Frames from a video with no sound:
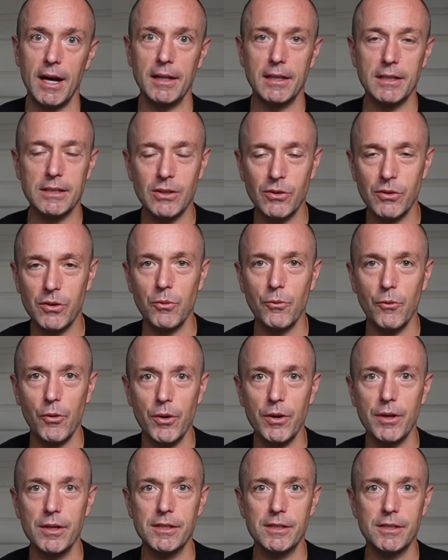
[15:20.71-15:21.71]
And there's nothing
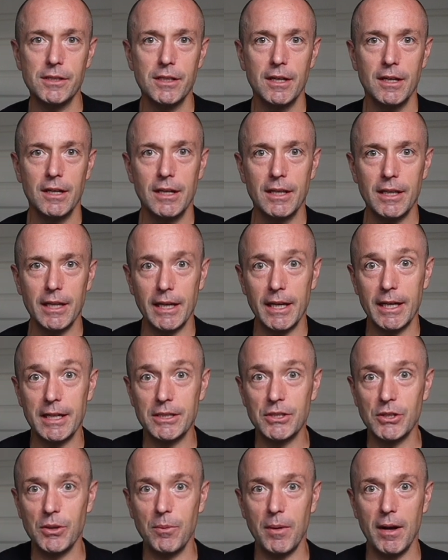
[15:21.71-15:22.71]
worse than getting
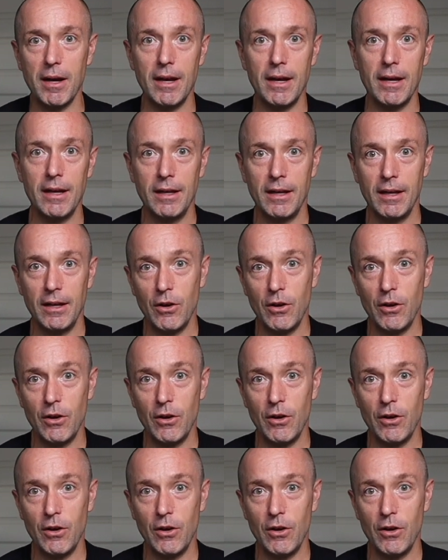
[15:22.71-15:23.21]
somewhere,